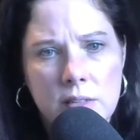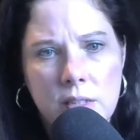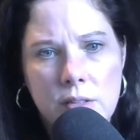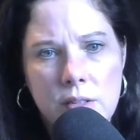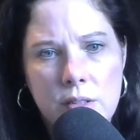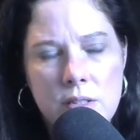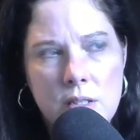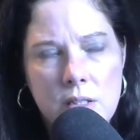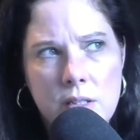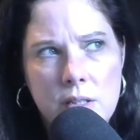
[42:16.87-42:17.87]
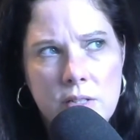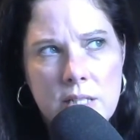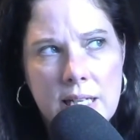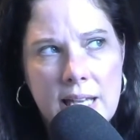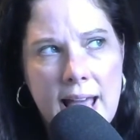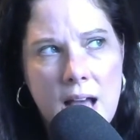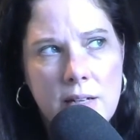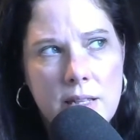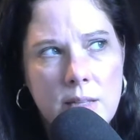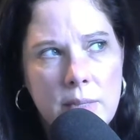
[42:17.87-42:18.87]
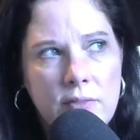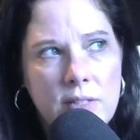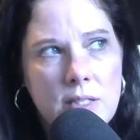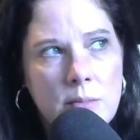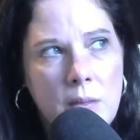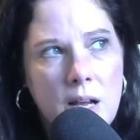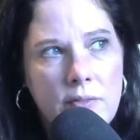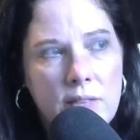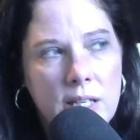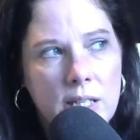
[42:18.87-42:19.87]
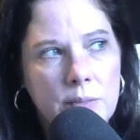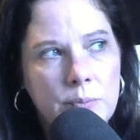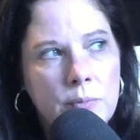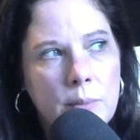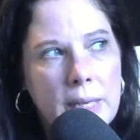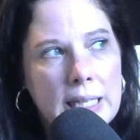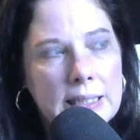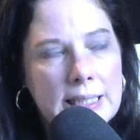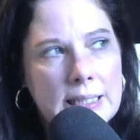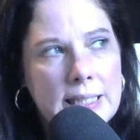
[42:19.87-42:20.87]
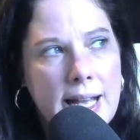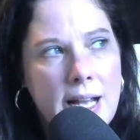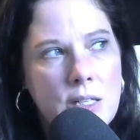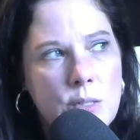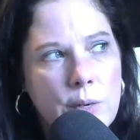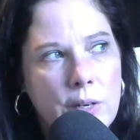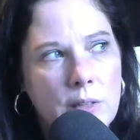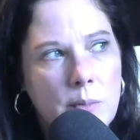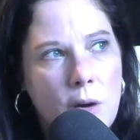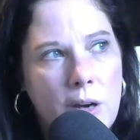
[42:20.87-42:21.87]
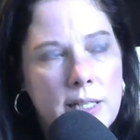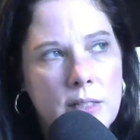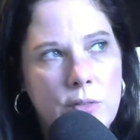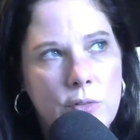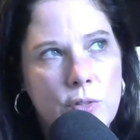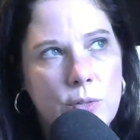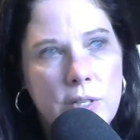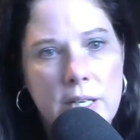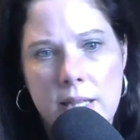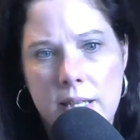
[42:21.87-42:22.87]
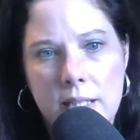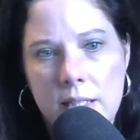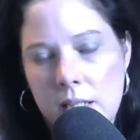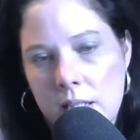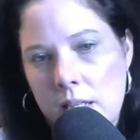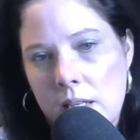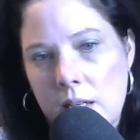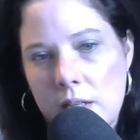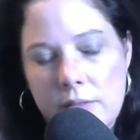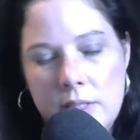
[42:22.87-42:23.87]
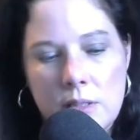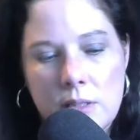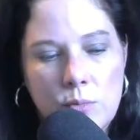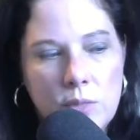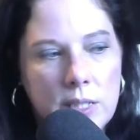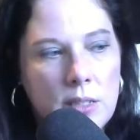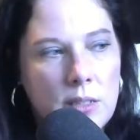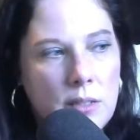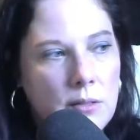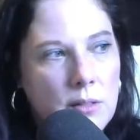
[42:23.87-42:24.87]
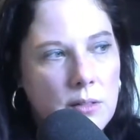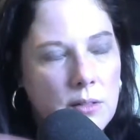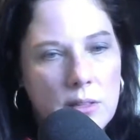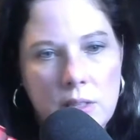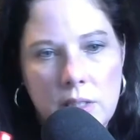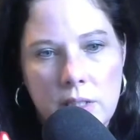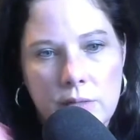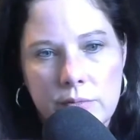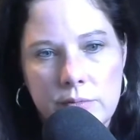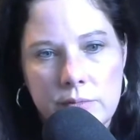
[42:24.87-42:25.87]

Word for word: There, there's a there's an account in the Memphis Mafia by Alana Nash, where Lamar tells a story that Elvis would, you know,